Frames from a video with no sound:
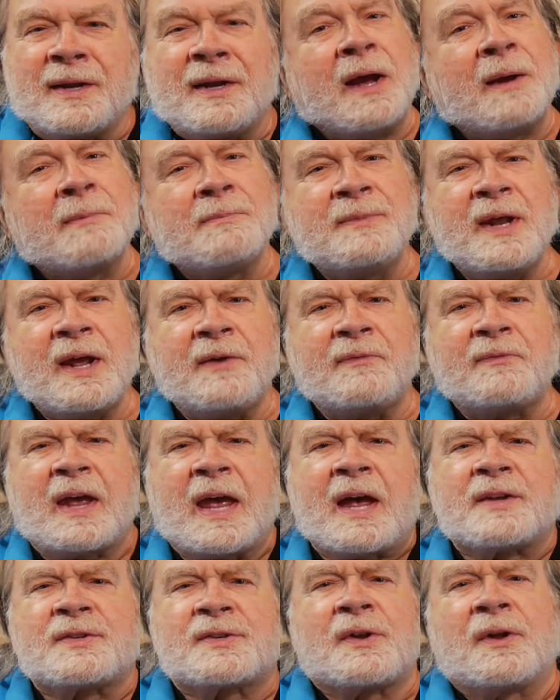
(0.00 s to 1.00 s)
I'm Dave
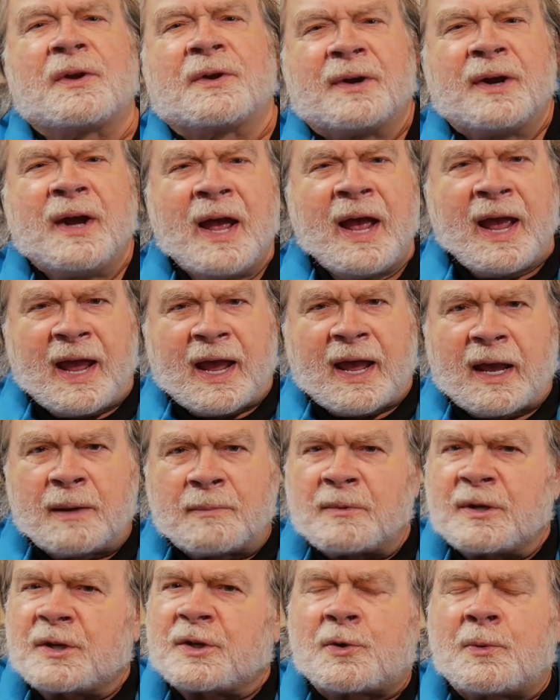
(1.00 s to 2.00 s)
Casler,
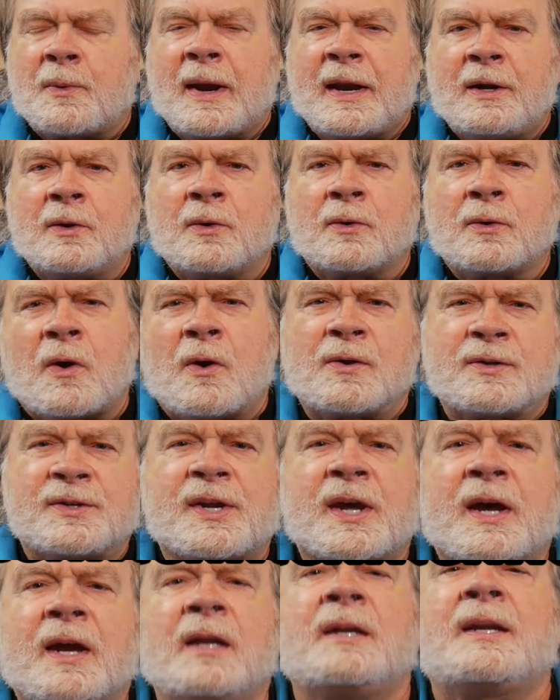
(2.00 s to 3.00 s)
amateur radio call
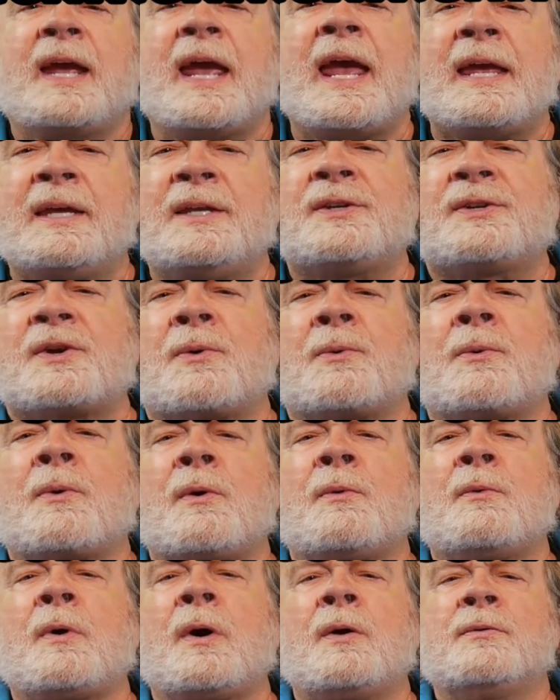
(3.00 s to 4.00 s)
sign
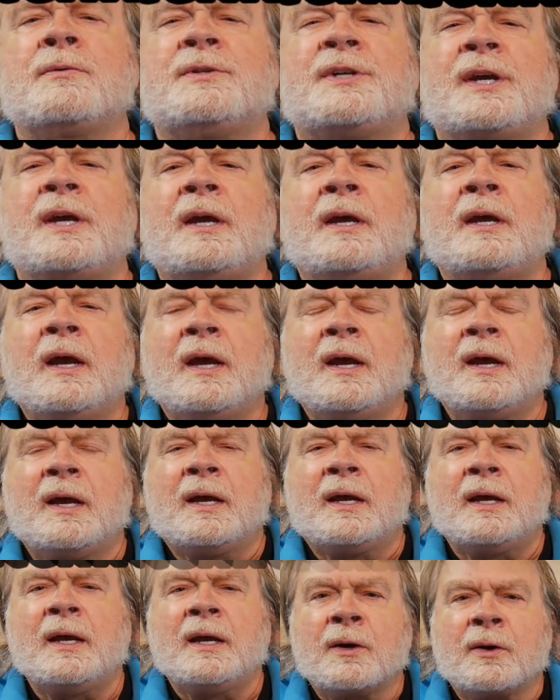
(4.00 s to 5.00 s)
KE0OG,
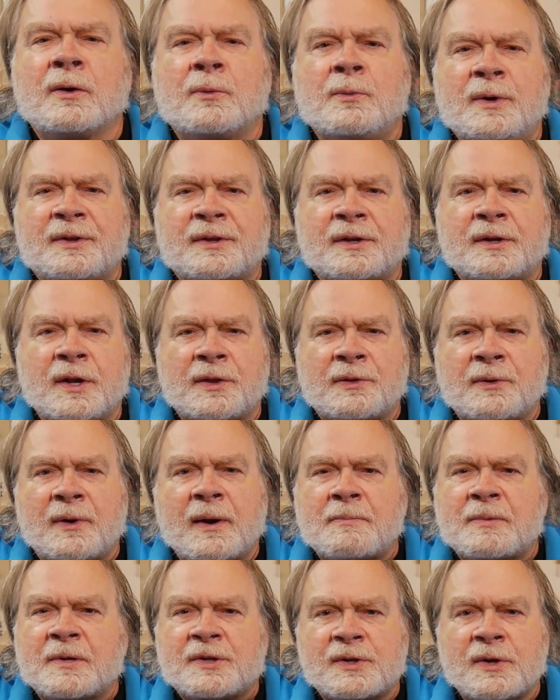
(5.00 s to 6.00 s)
here with another
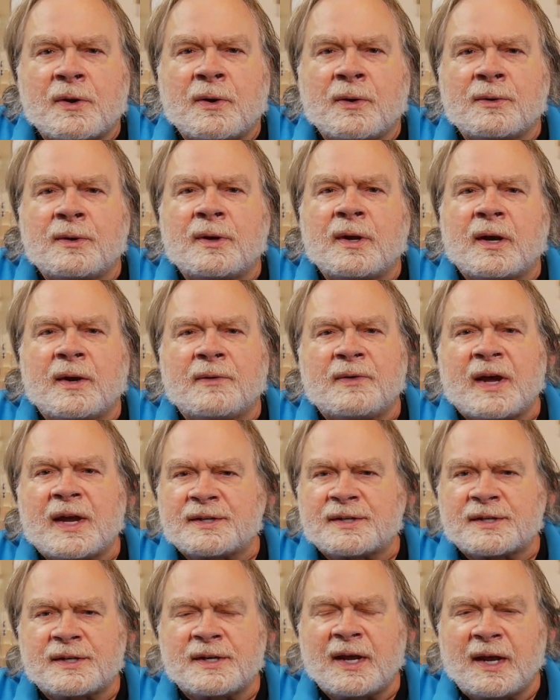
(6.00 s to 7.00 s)
episode of
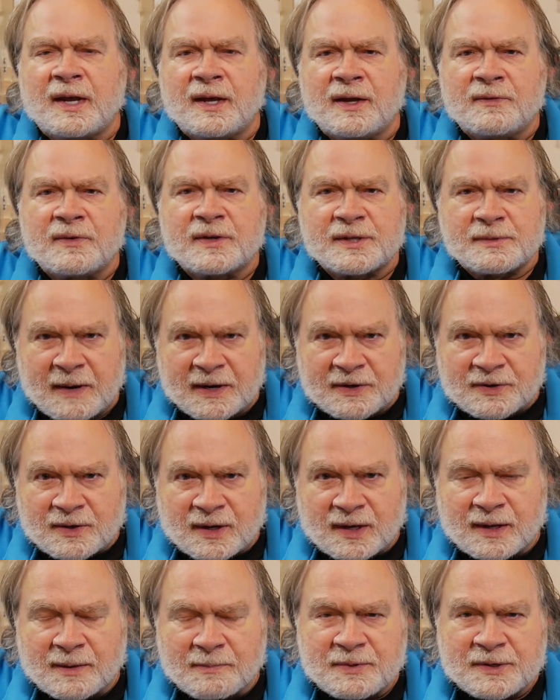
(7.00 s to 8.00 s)
Ask Dave, a
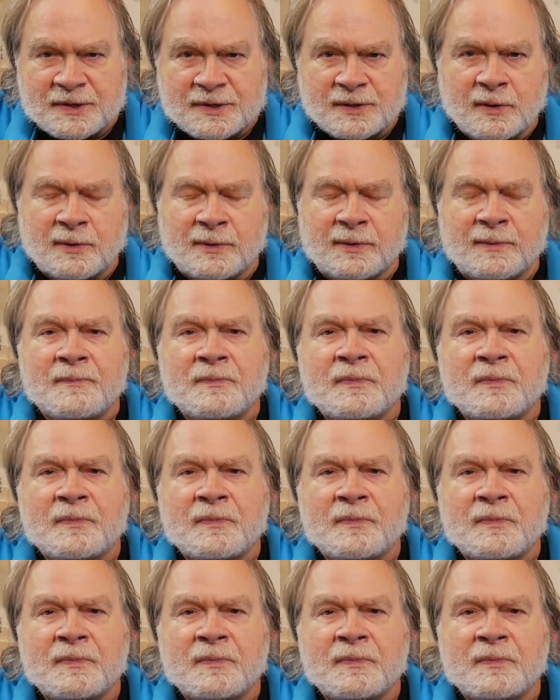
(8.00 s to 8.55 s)
special episode.